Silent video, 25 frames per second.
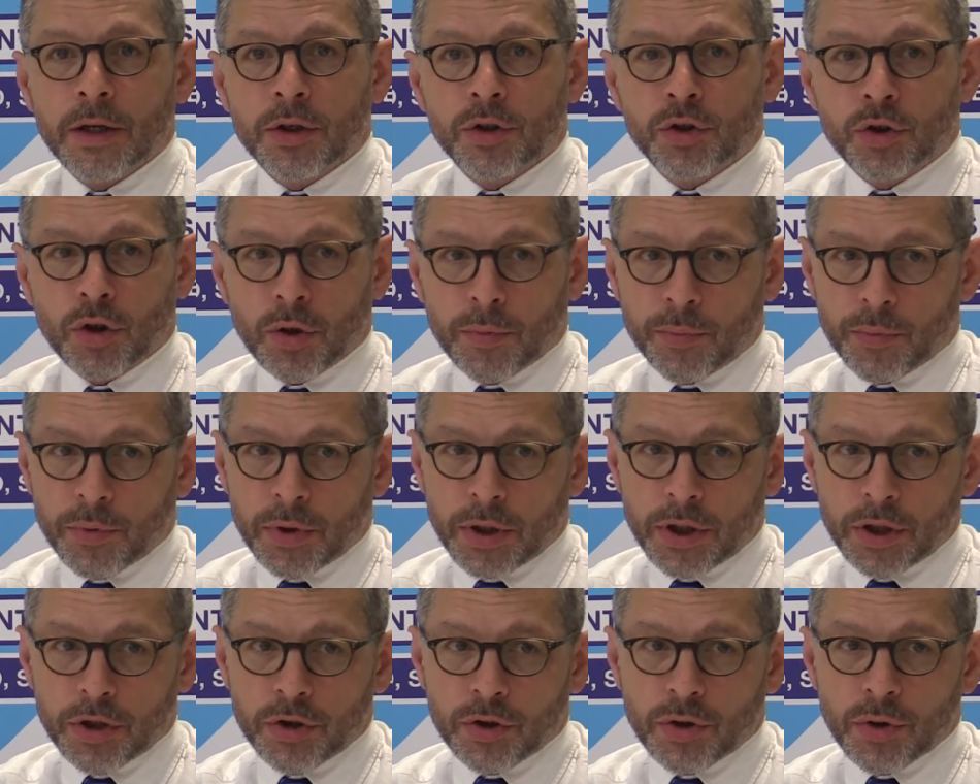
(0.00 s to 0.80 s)

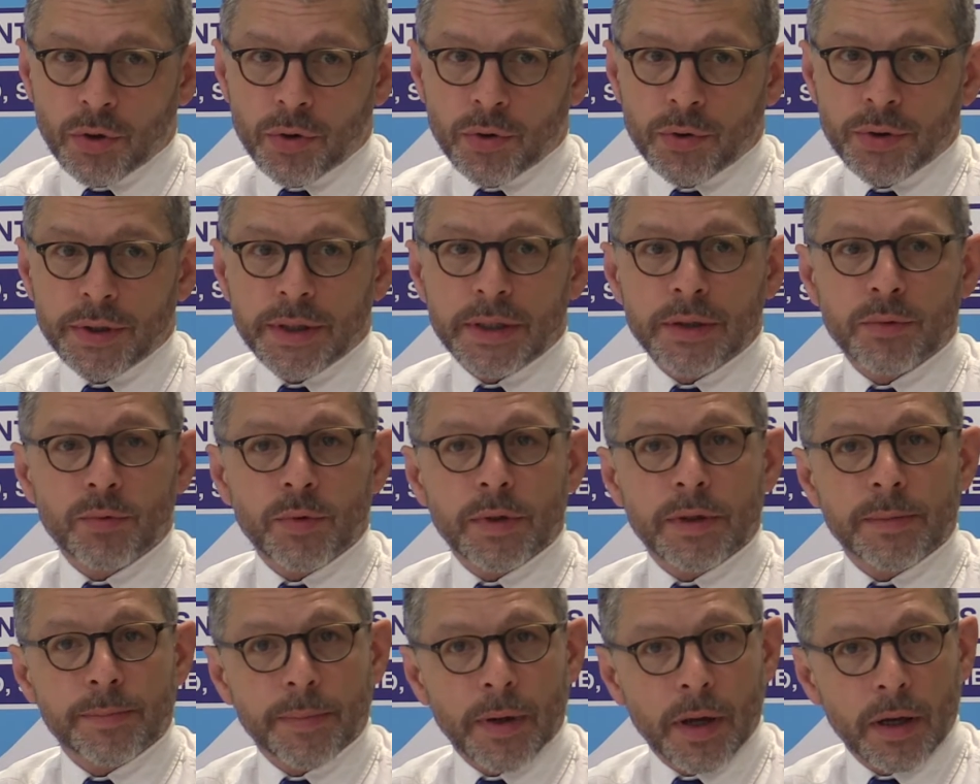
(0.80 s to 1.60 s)
WHO is
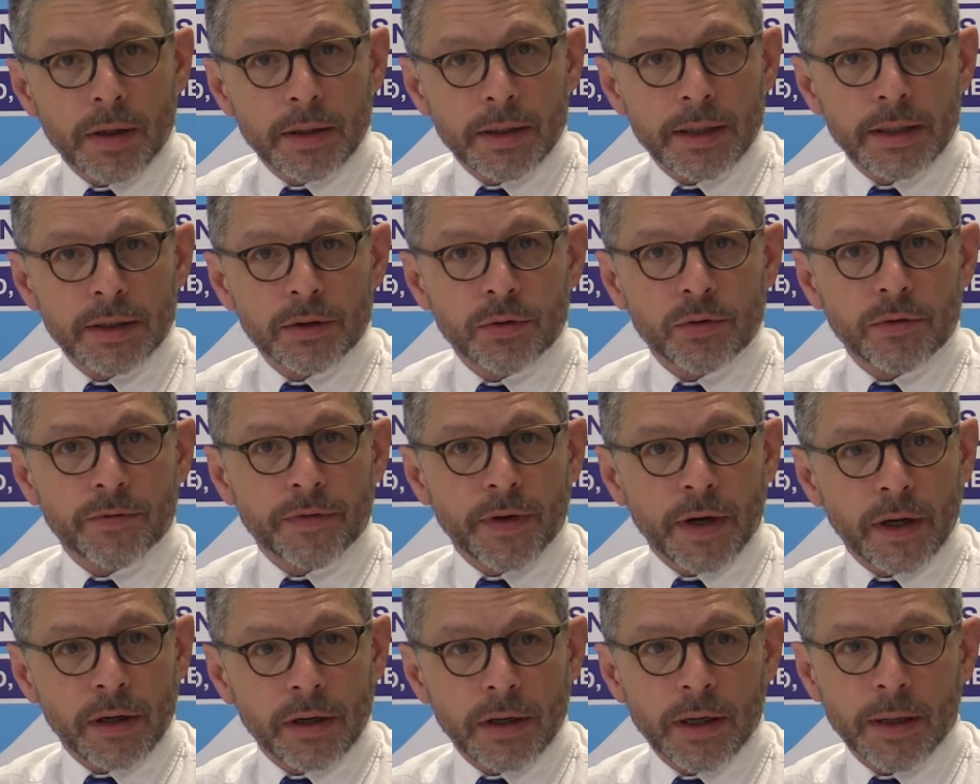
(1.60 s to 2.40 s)
responding to
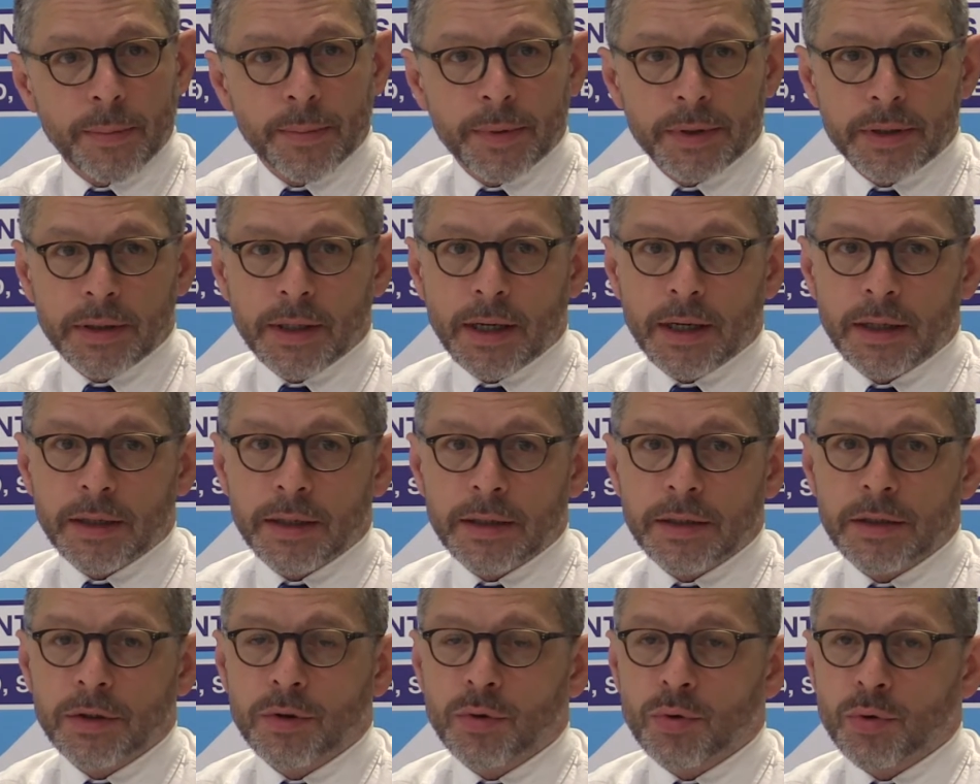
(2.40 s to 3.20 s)
viral
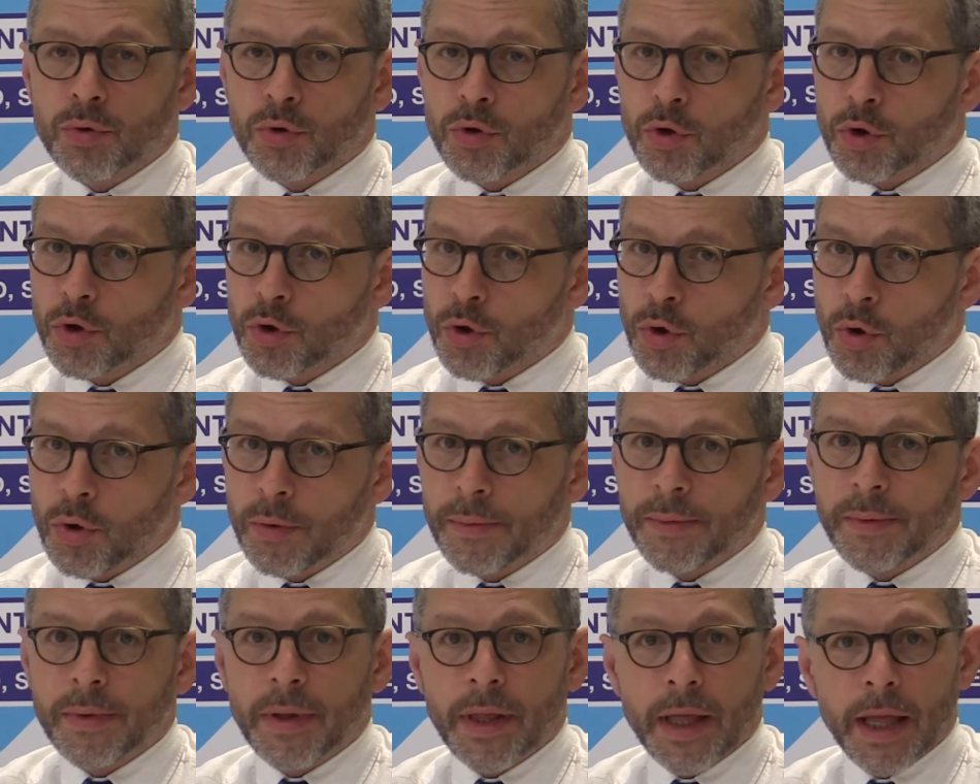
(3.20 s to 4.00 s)
hepatitis through the
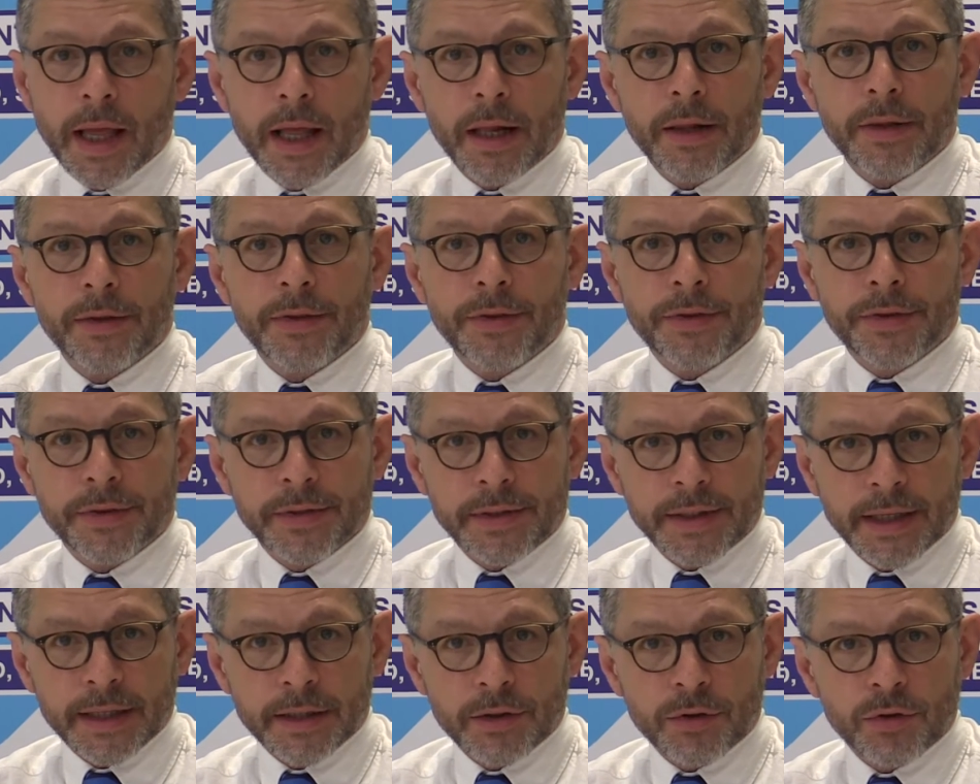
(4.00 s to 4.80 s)
Global Health
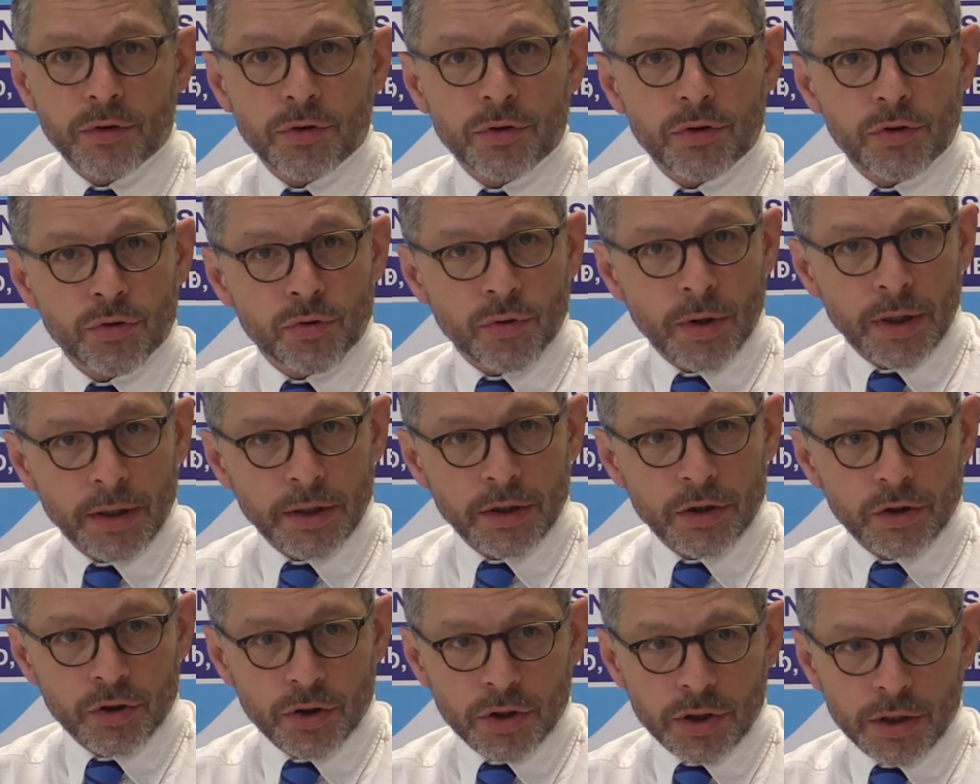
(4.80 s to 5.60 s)
Sector
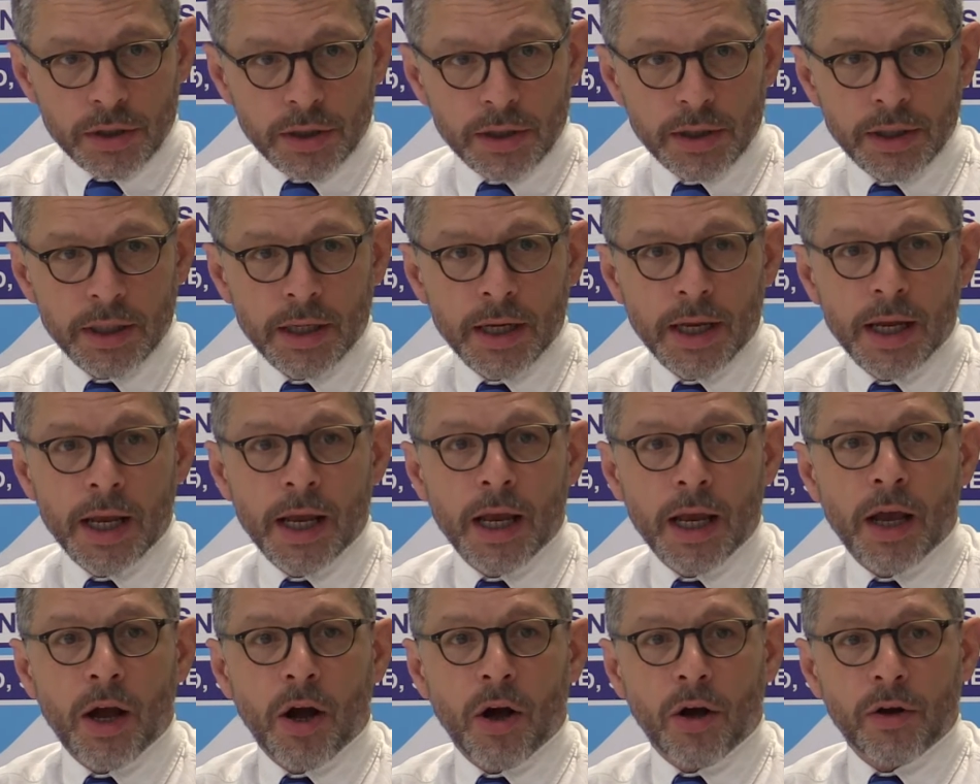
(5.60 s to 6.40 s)
Strategy
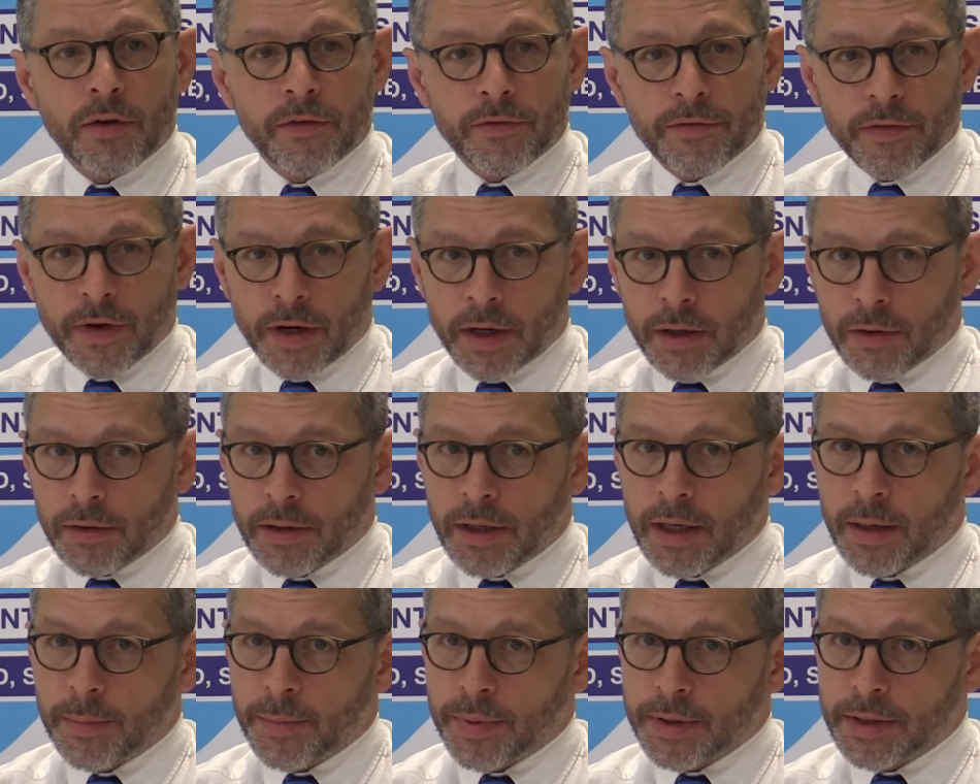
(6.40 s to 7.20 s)
on Viral
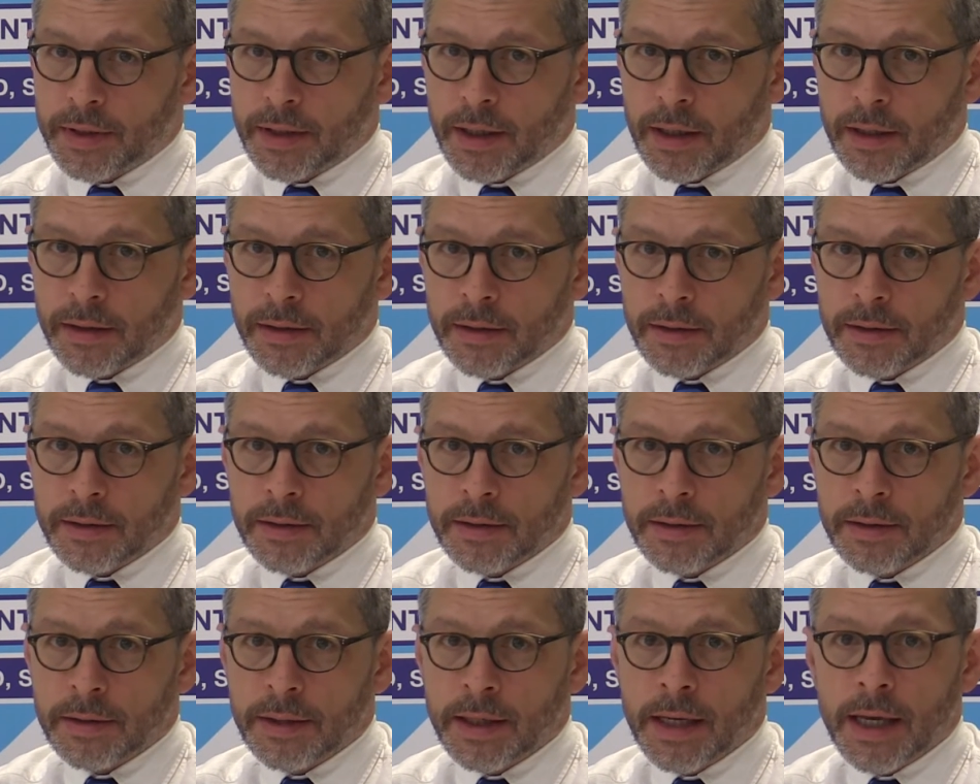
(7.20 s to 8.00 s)

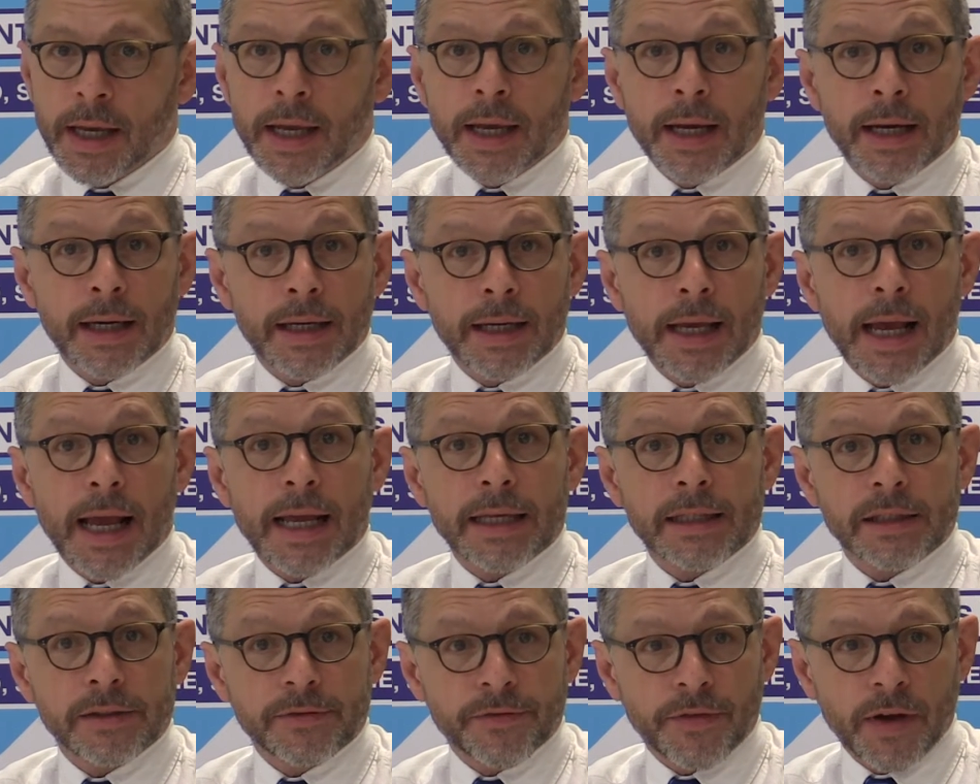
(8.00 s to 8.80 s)
Hepatitis. It
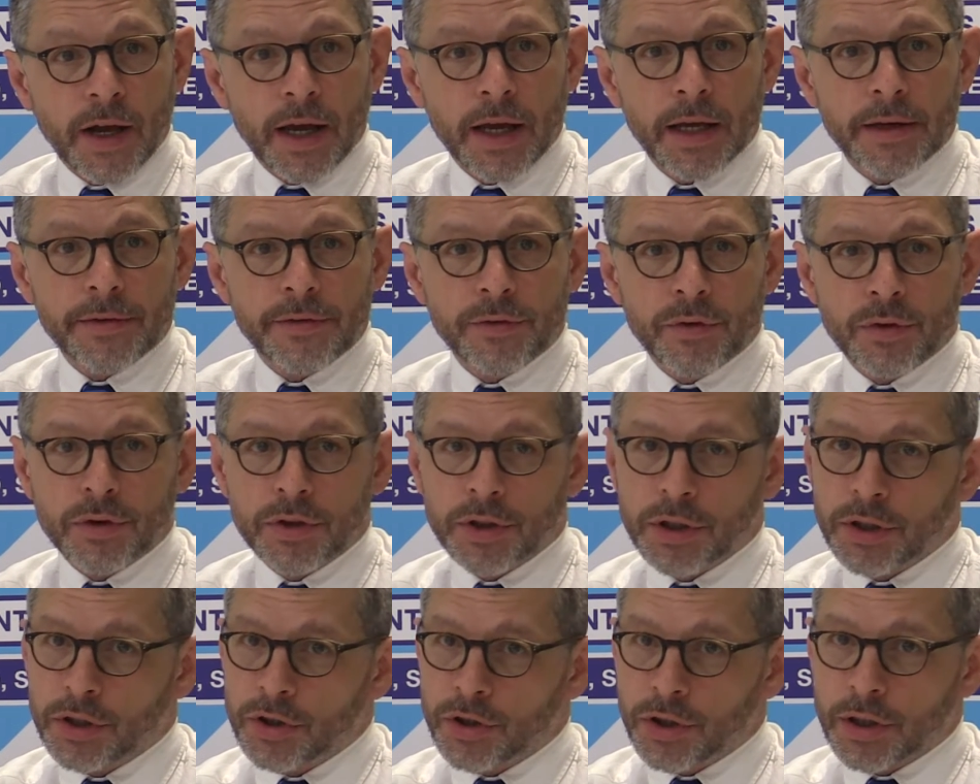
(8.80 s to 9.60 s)
has five
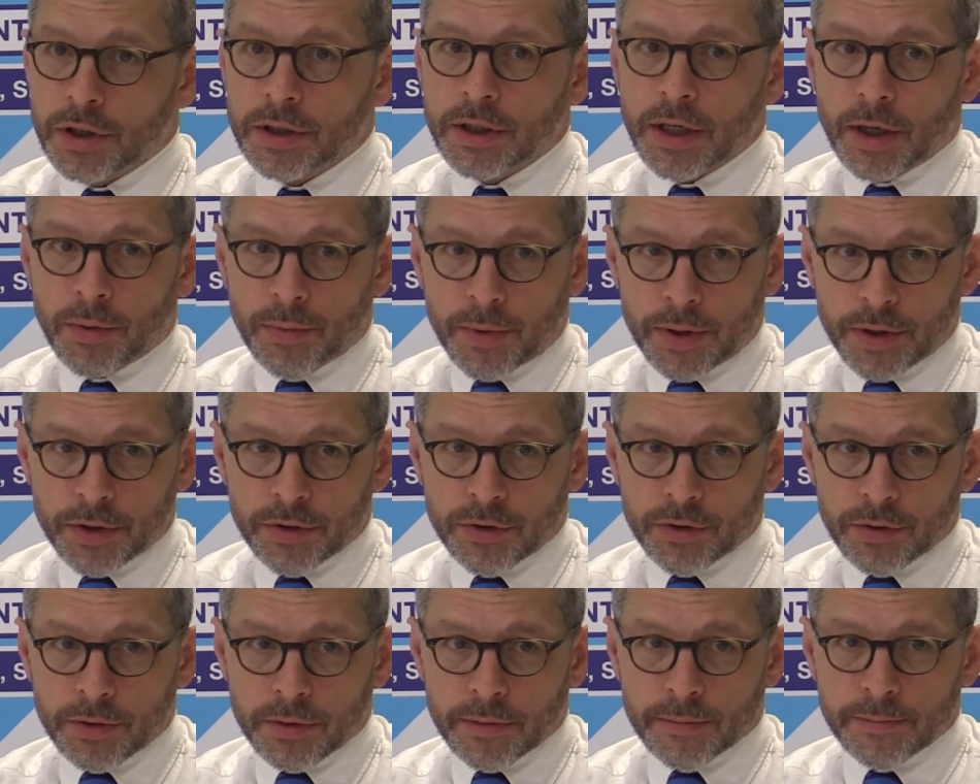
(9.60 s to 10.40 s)
strategic
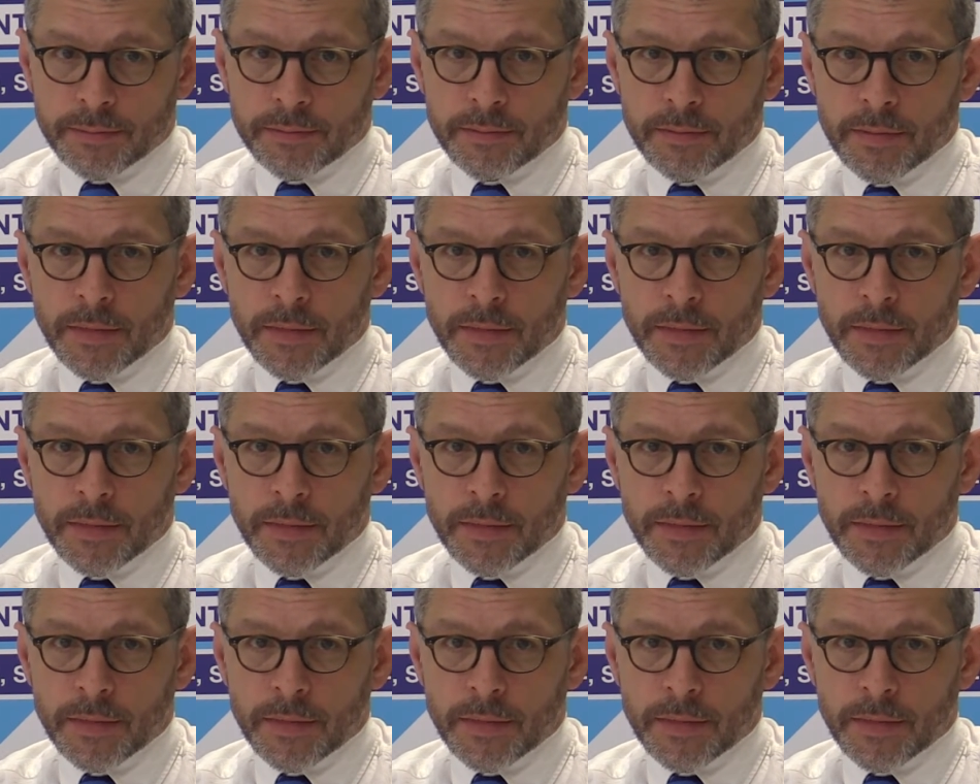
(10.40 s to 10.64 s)
directions.